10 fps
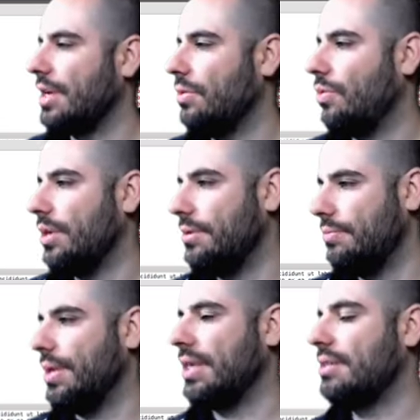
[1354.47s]
like one
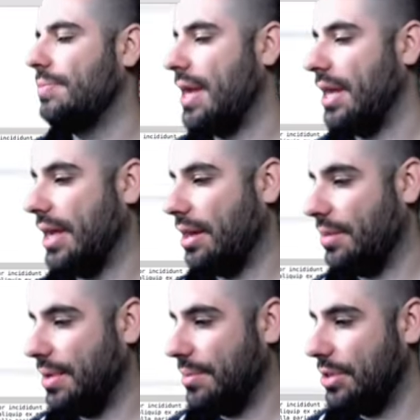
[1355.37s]
big spanning
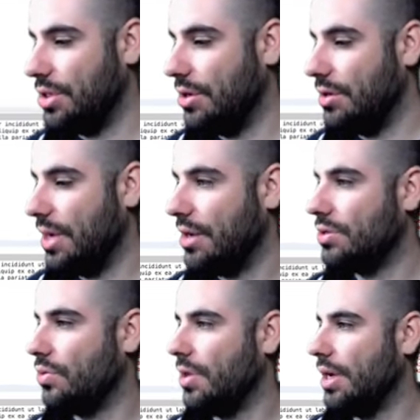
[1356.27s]
element. Let me show you. Here's
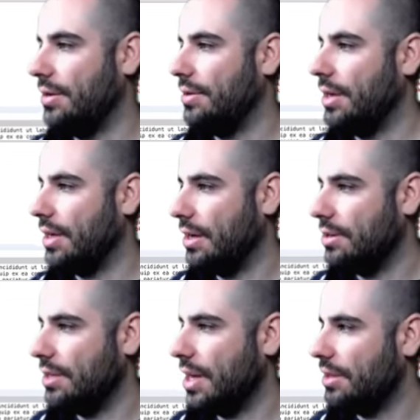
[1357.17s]
one, and
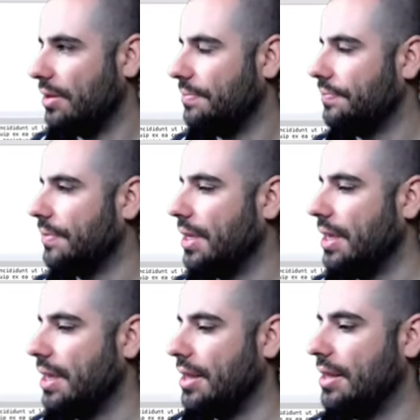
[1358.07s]
here's the other.
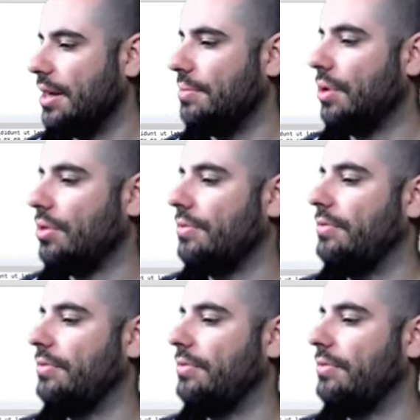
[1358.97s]
They're both